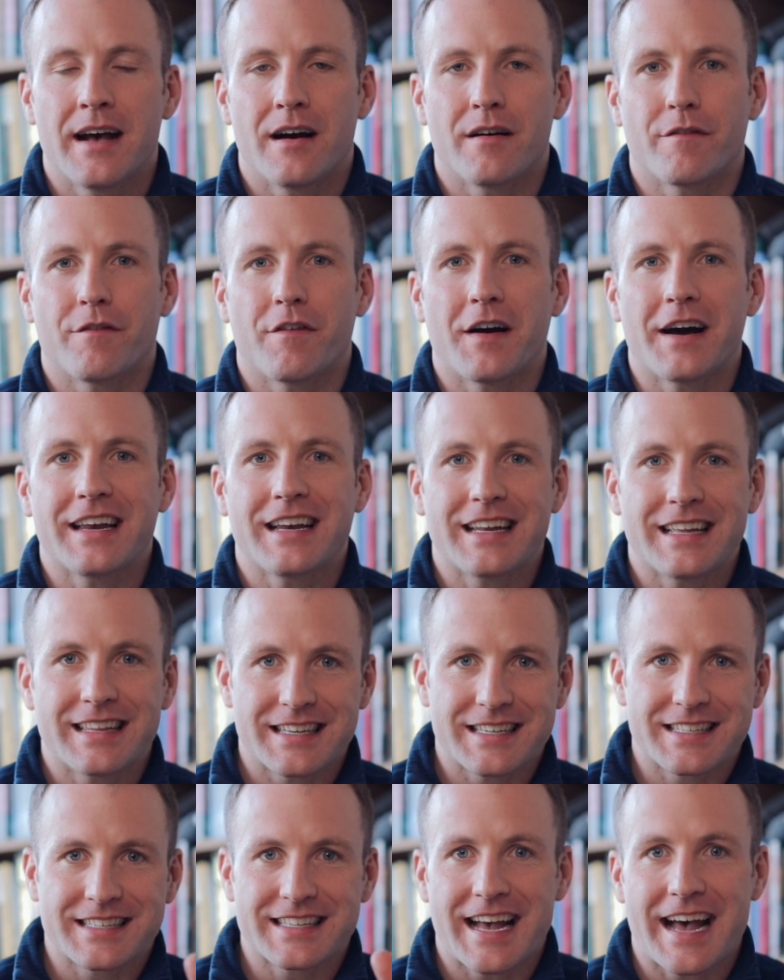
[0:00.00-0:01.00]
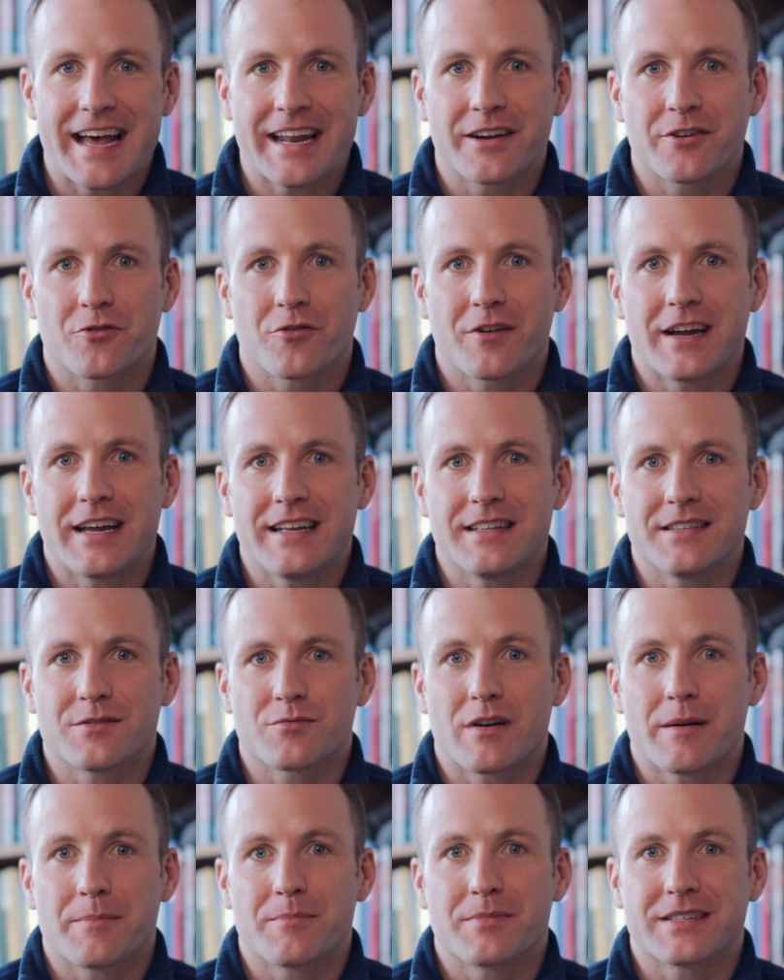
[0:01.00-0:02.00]
And finally, the sand
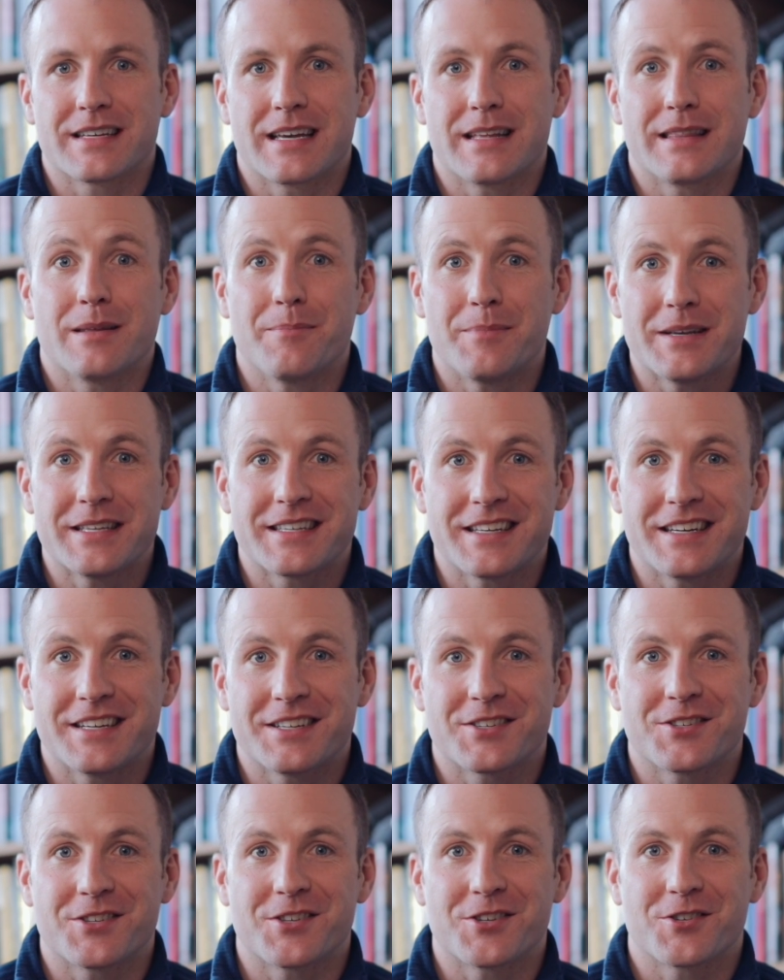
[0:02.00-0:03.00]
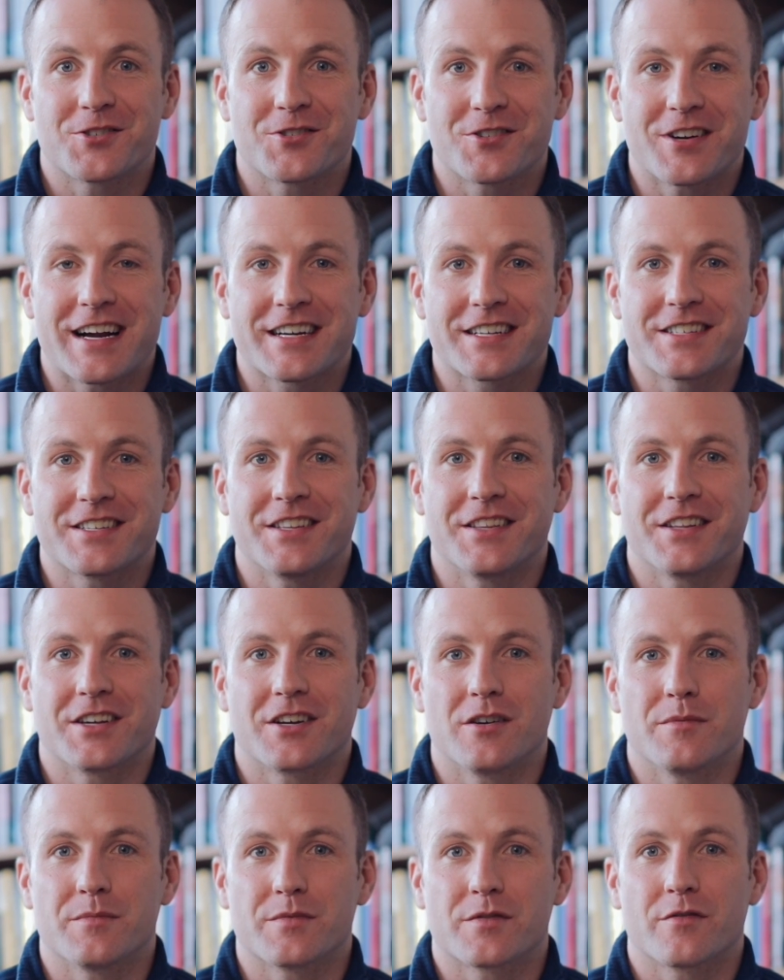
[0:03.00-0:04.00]
grains represent the busyness and the distraction
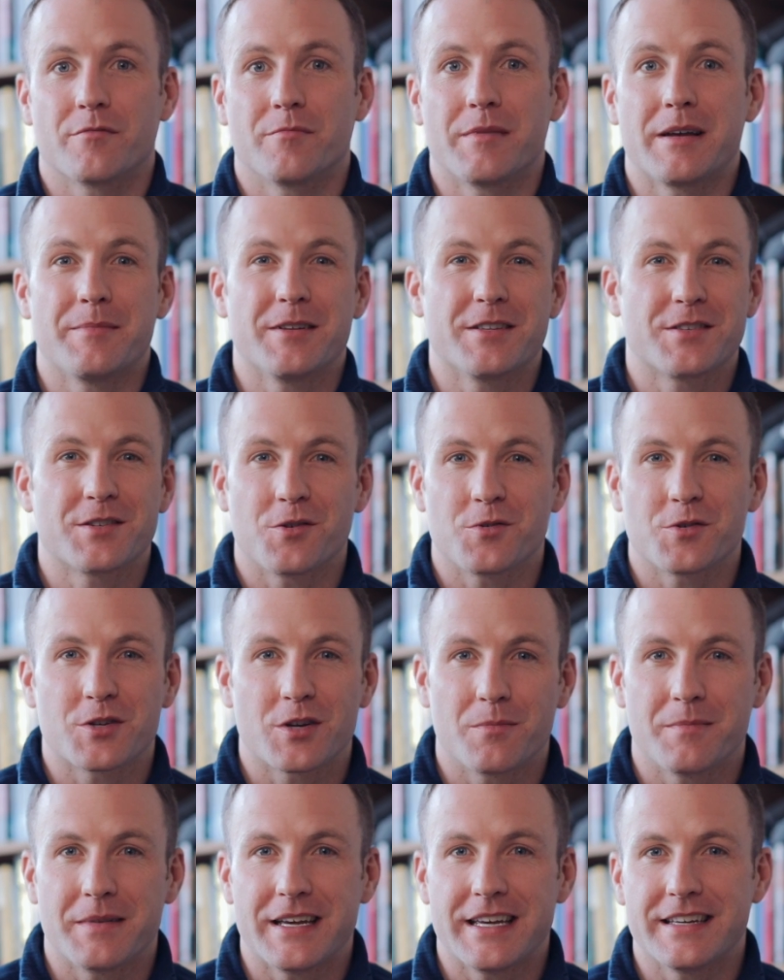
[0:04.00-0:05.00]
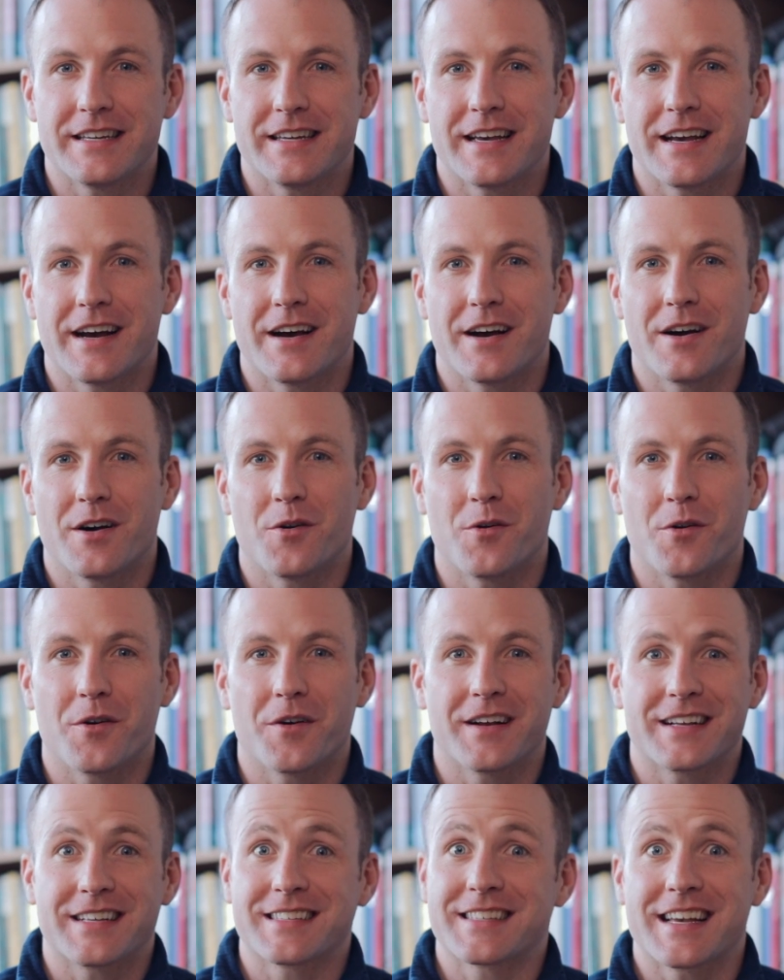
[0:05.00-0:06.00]
that comes from maybe social media
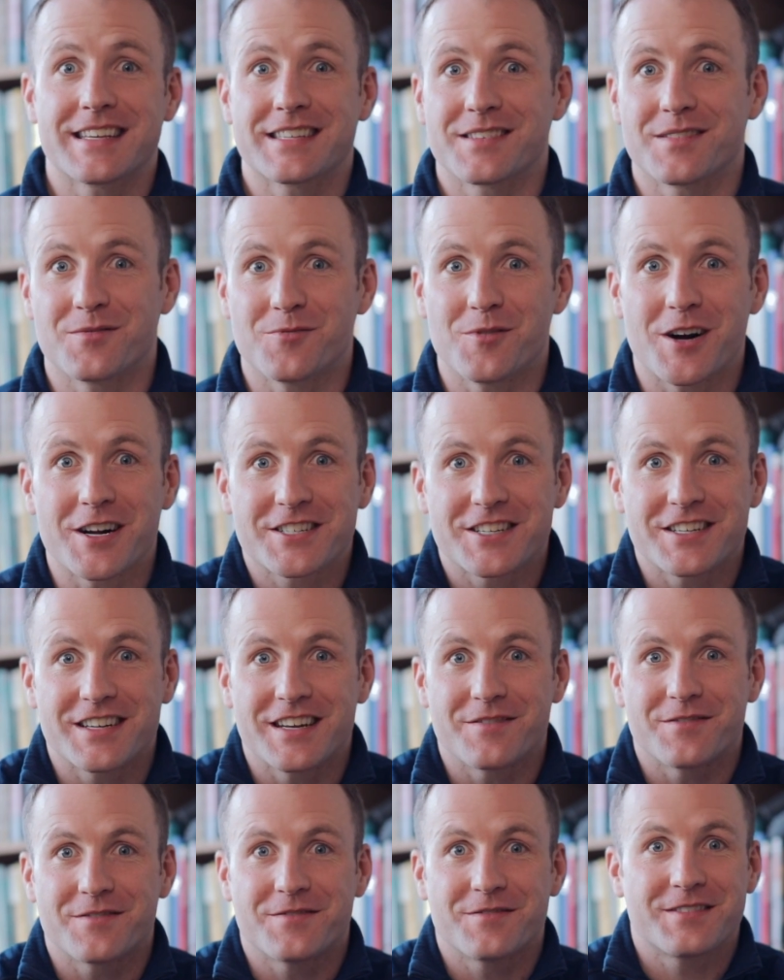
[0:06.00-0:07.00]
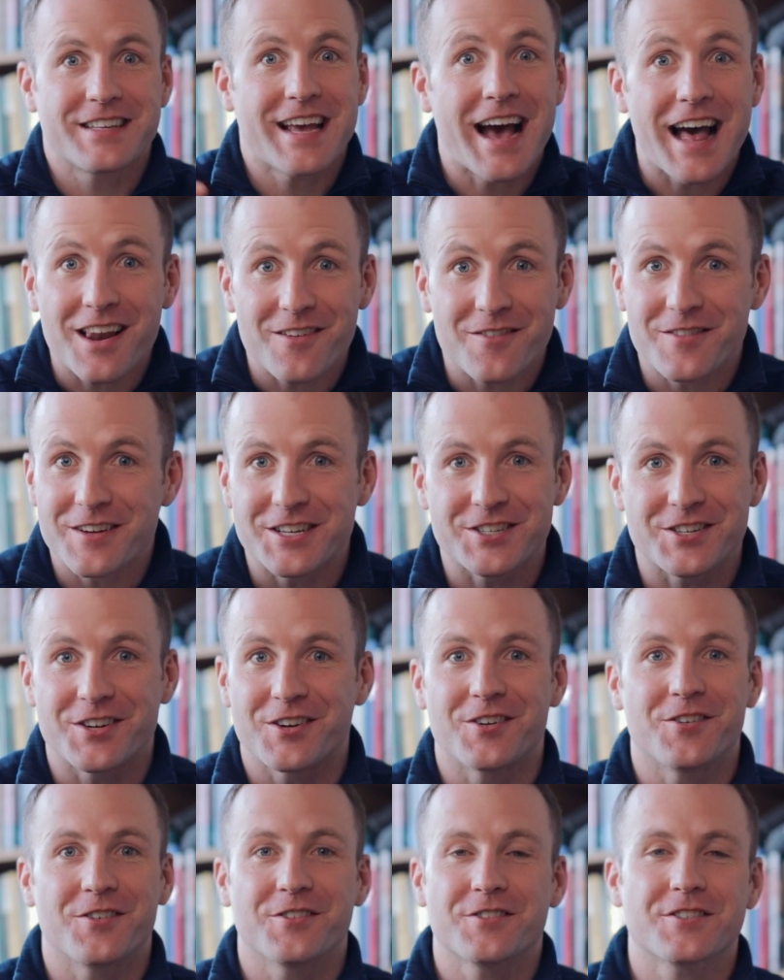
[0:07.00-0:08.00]
or excessive watching of
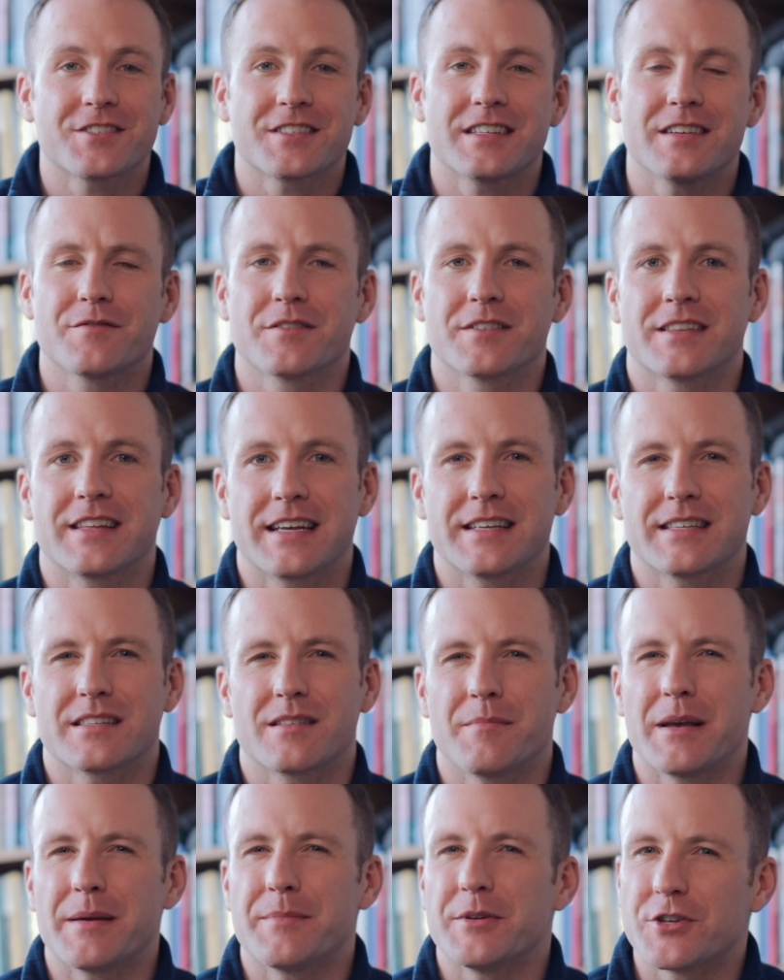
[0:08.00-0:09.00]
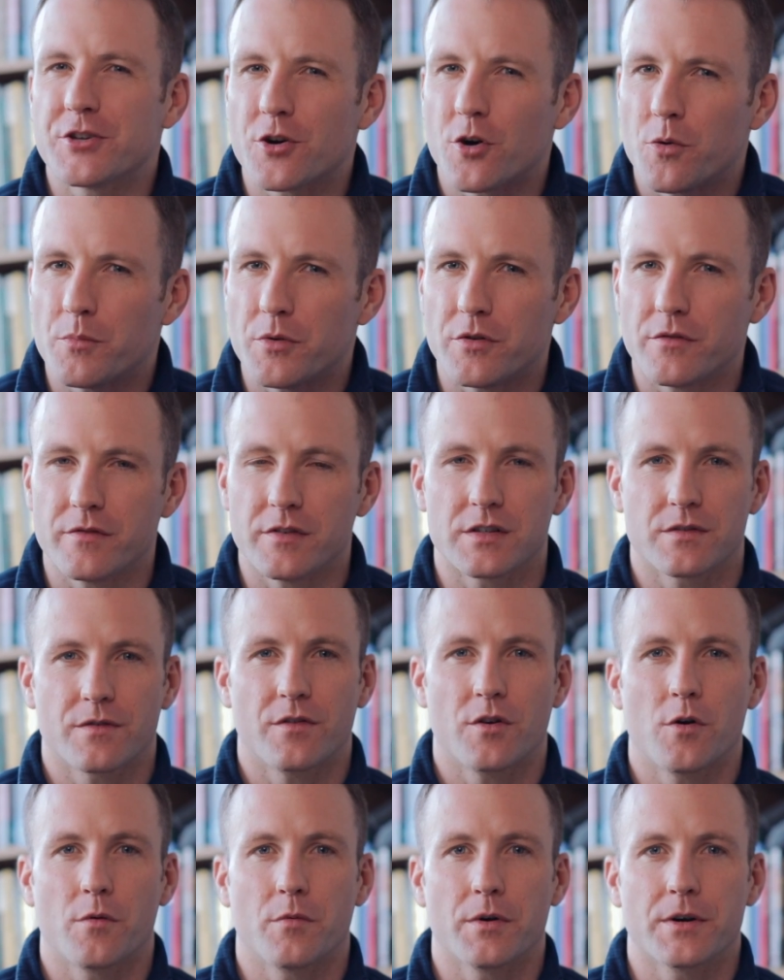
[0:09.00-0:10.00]
television or just different things that maybe don't move us
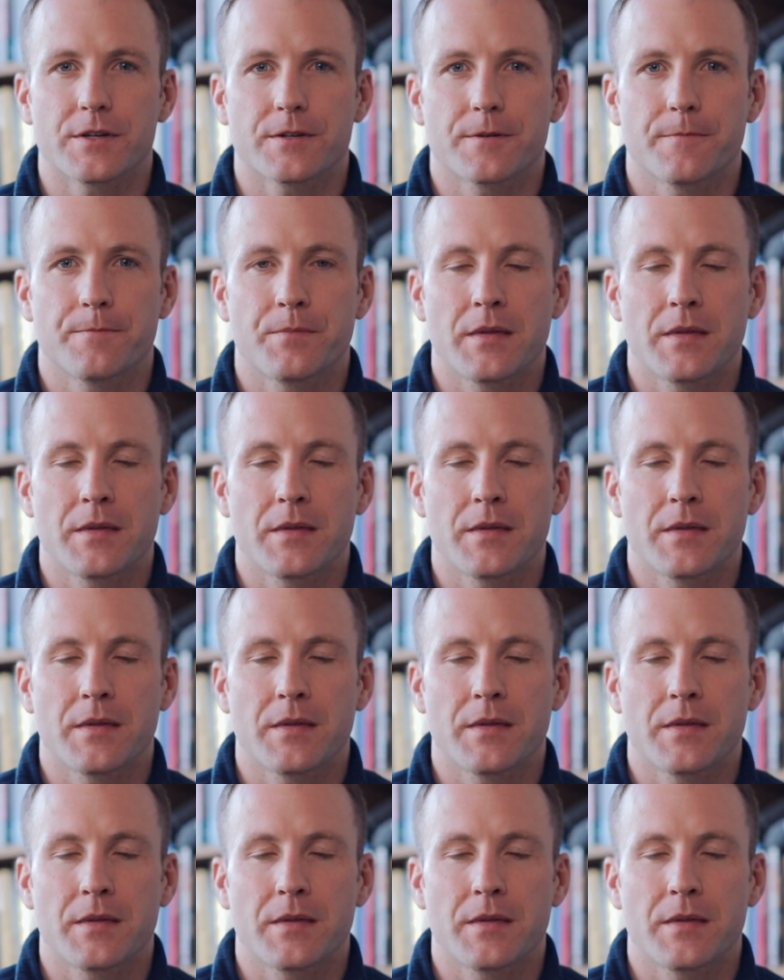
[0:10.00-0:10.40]
forward.